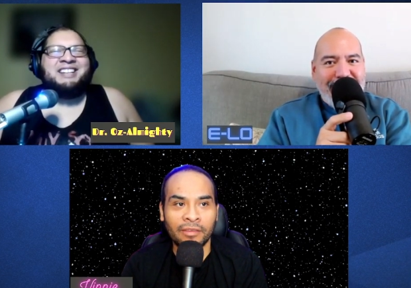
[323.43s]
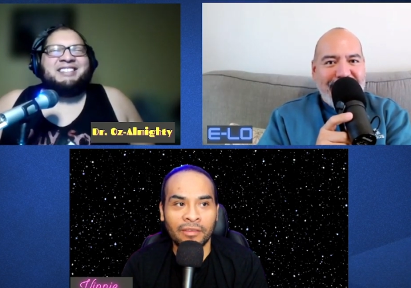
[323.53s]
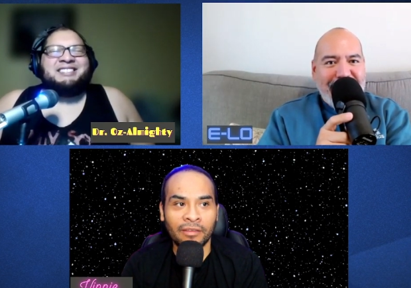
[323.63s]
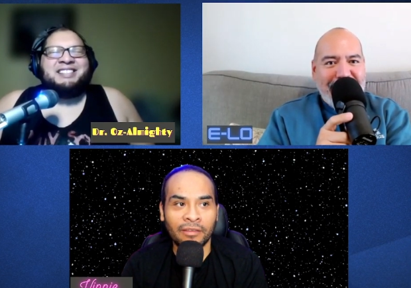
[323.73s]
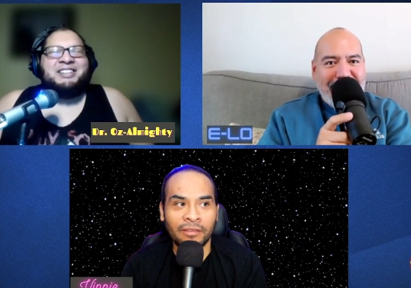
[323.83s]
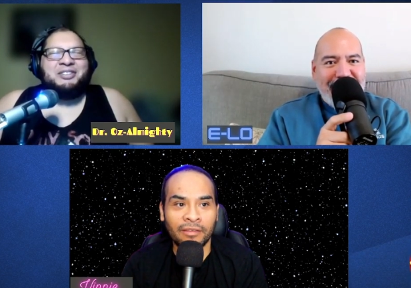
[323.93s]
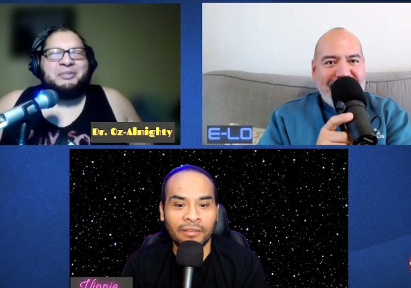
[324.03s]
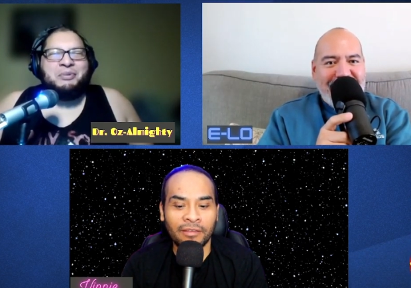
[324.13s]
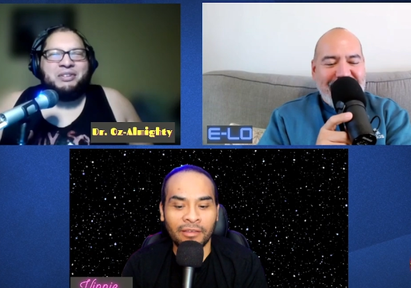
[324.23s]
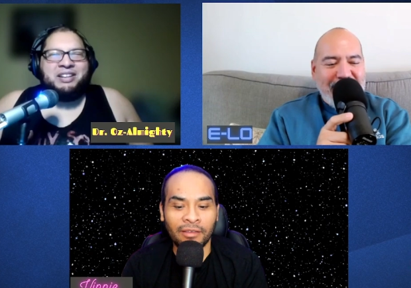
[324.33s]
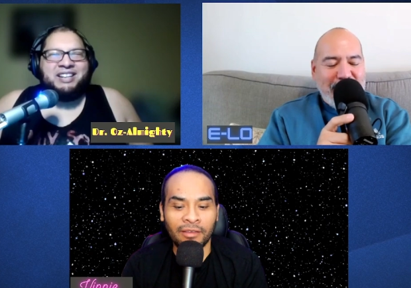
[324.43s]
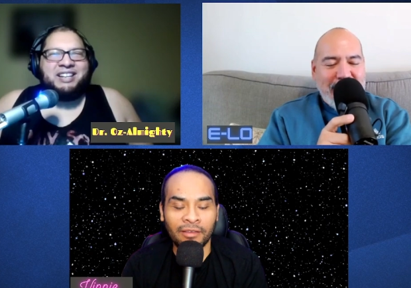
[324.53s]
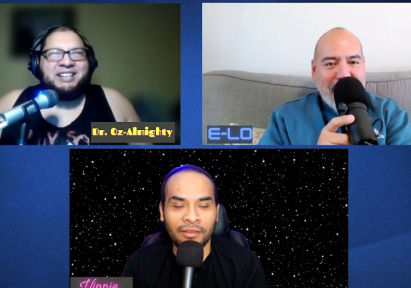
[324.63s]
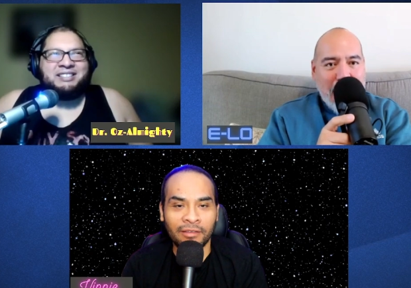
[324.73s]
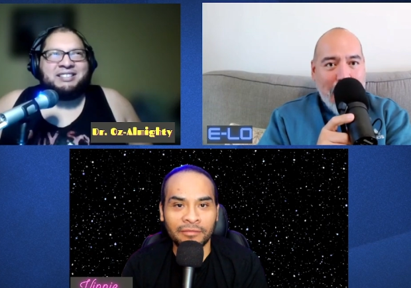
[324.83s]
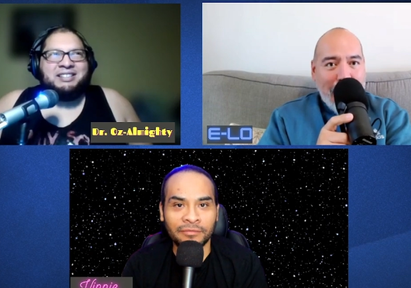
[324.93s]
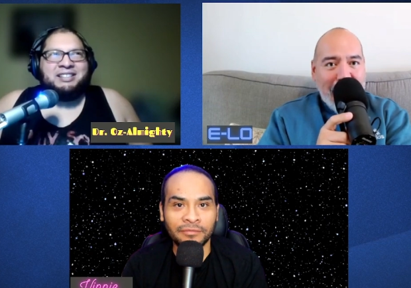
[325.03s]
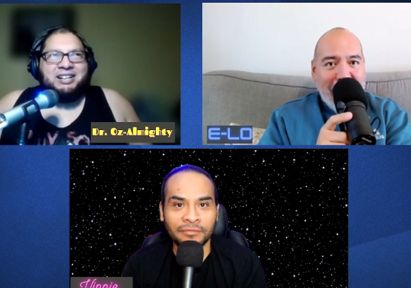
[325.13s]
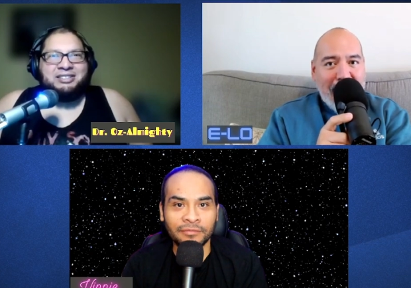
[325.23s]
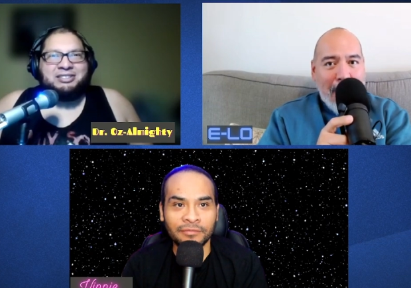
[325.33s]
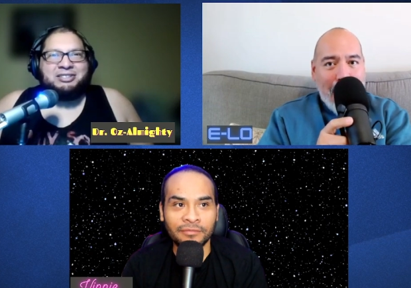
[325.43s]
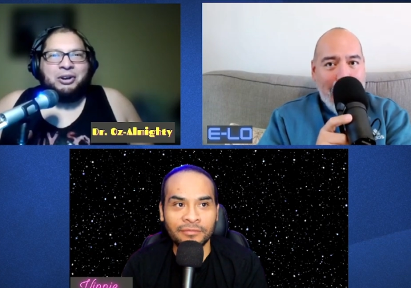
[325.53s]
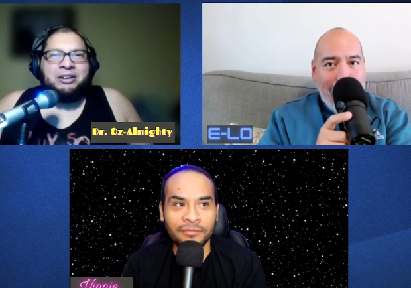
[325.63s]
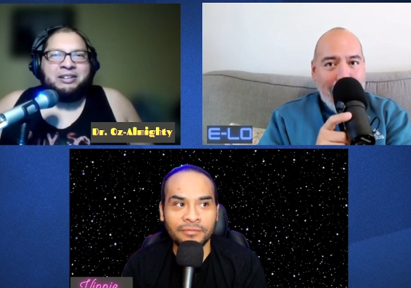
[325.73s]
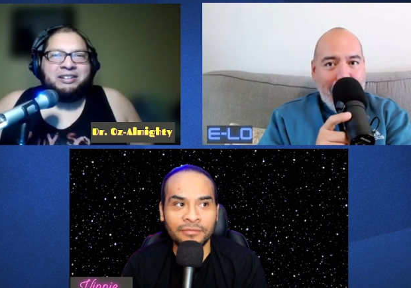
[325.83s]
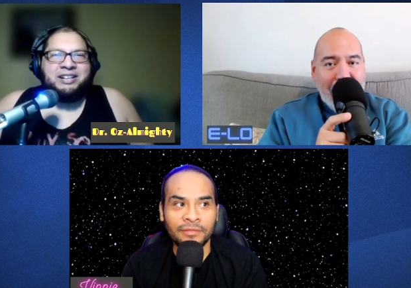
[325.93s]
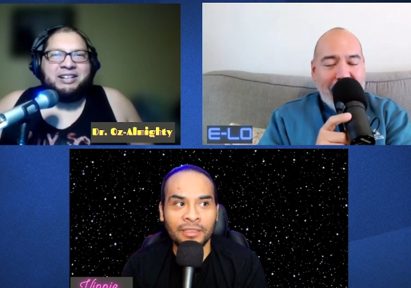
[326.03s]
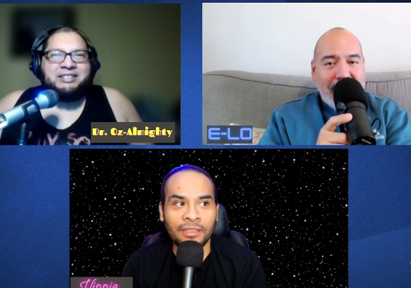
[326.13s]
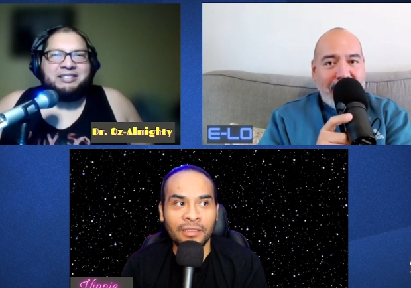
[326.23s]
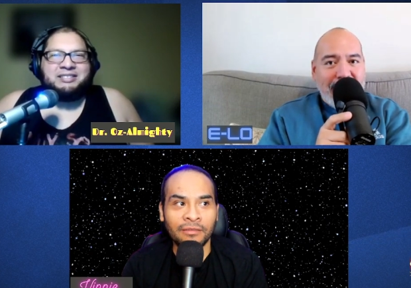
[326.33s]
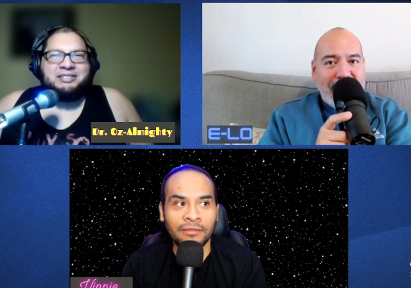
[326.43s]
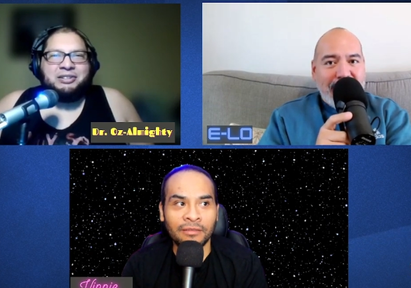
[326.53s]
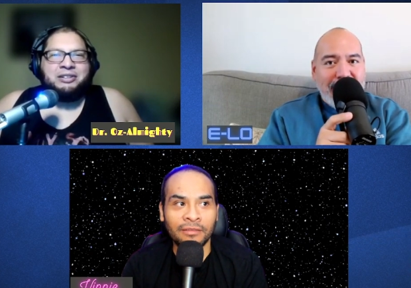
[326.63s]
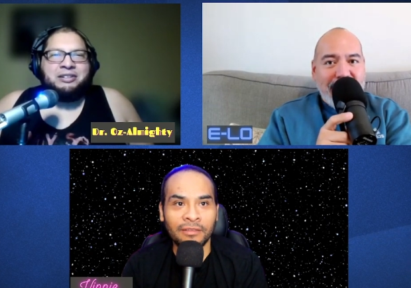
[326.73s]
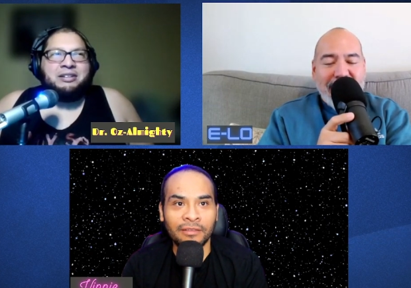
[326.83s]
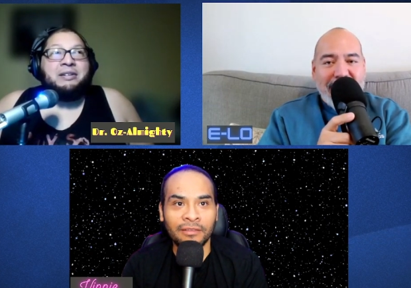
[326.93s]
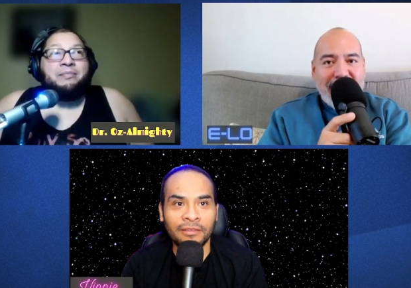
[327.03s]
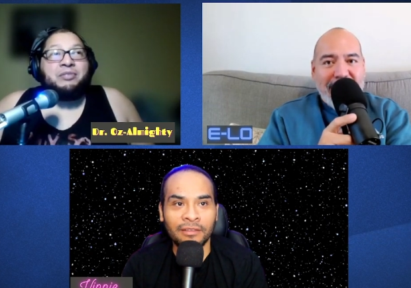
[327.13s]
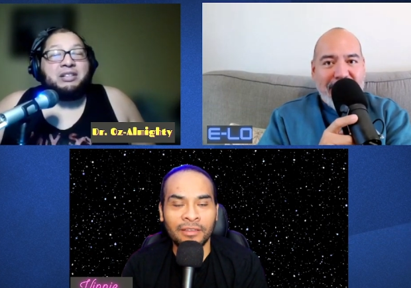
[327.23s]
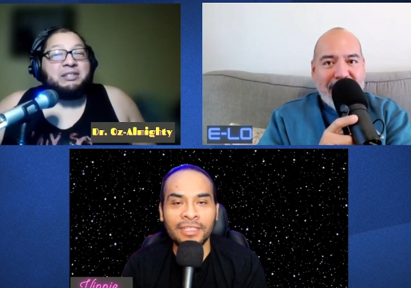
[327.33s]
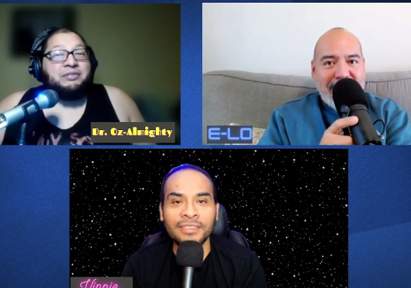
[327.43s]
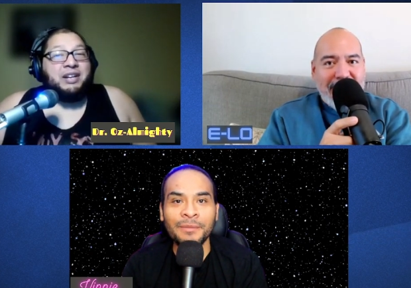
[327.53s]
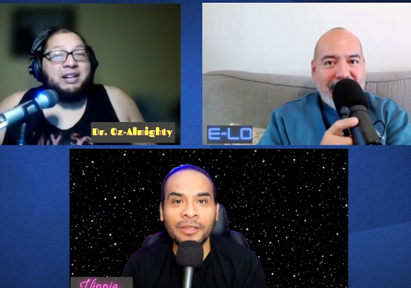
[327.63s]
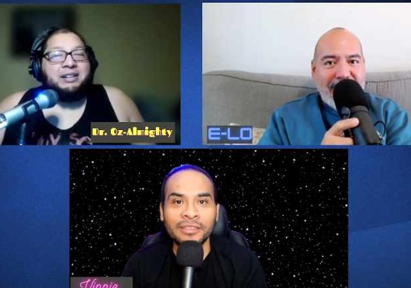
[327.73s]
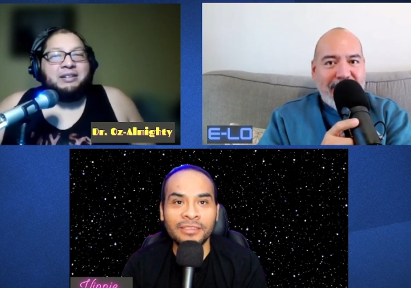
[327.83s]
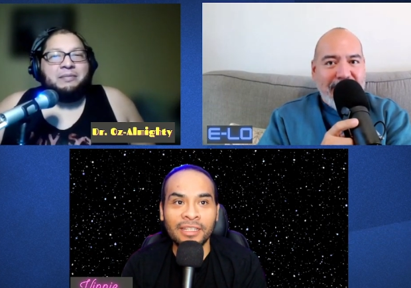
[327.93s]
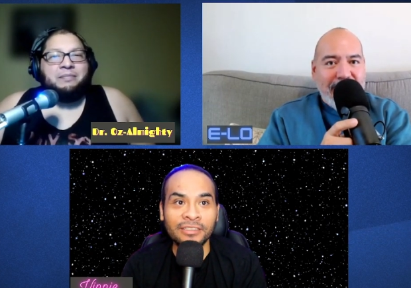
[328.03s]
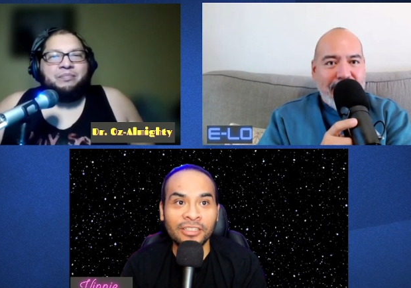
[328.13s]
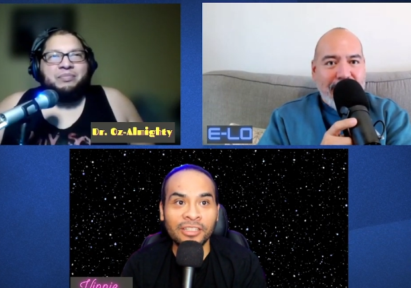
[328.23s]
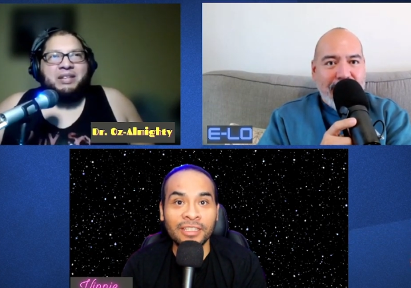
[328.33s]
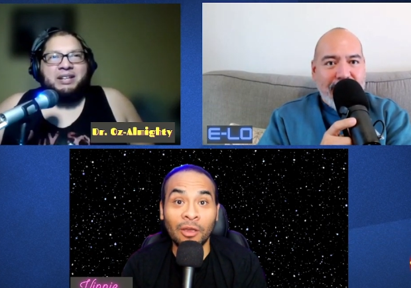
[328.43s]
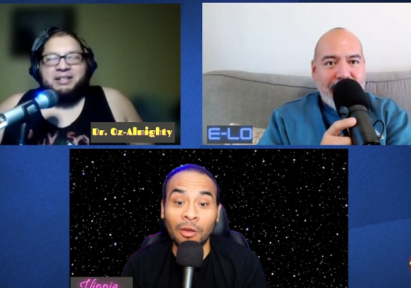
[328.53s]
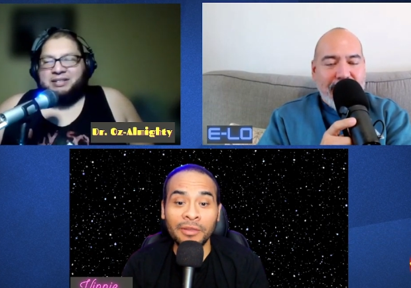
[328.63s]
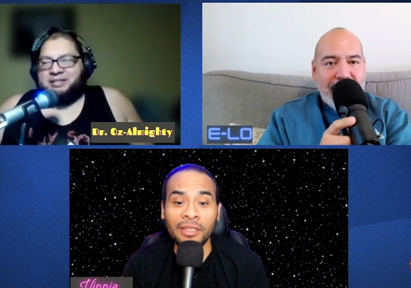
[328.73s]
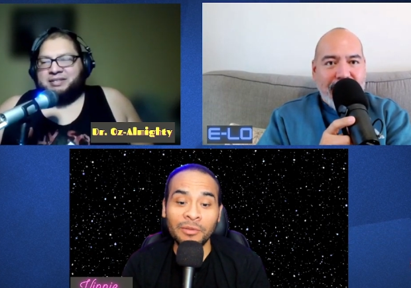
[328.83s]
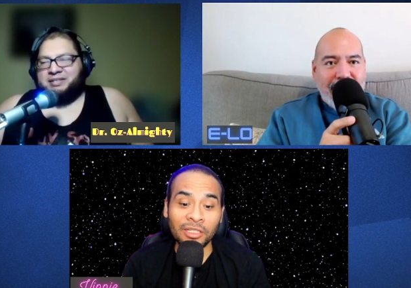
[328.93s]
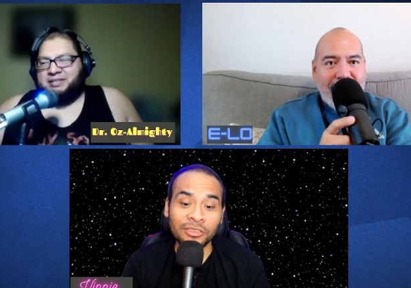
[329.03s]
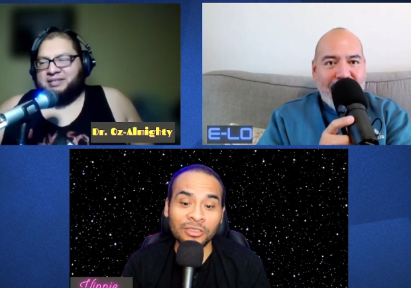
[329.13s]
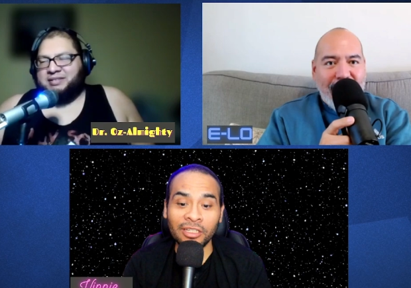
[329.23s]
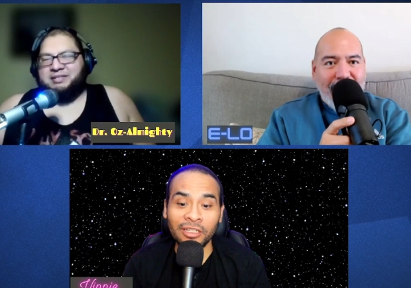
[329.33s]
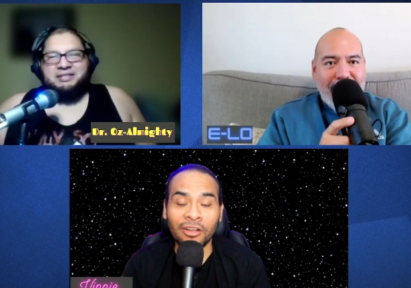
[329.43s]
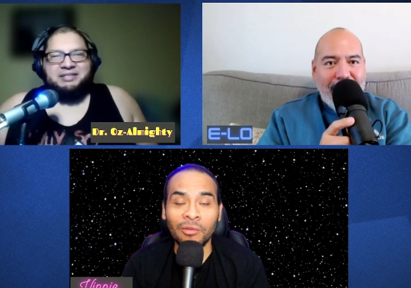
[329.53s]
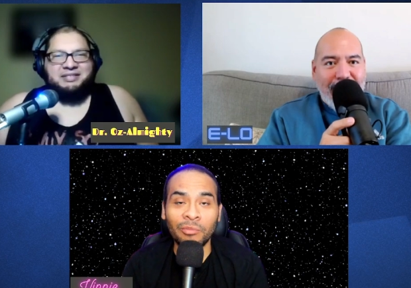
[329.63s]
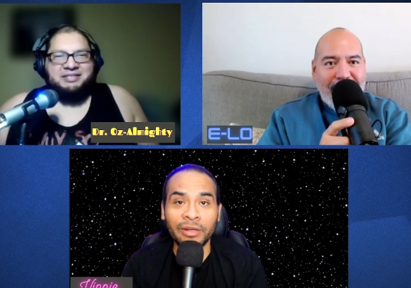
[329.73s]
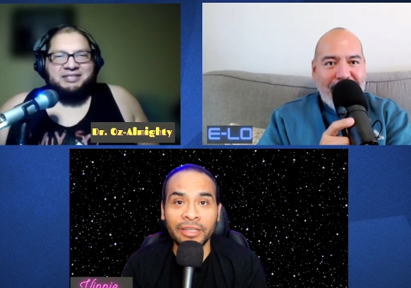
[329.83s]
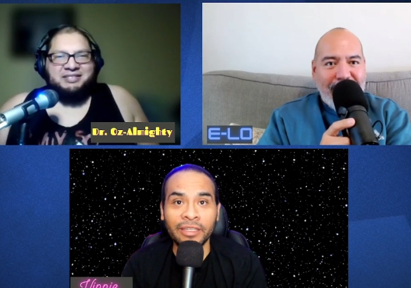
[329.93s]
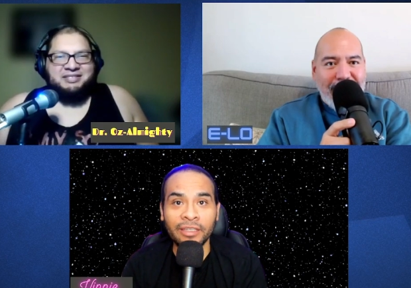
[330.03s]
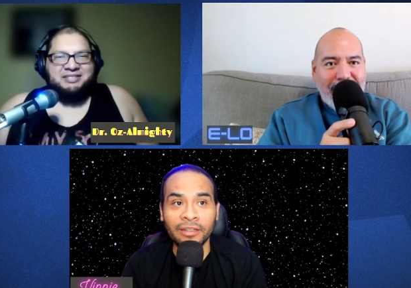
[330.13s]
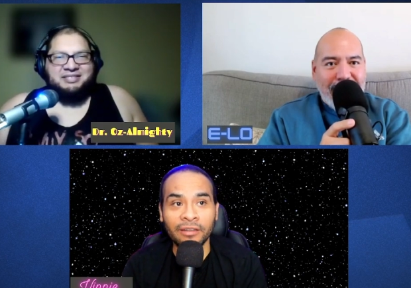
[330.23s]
Speaker 1: it's the only movie he, he's so. a star in that he's good. Because if not,
Speaker 2: next you're gonna say, "Oh, then he was also good in Heartbreak Kid."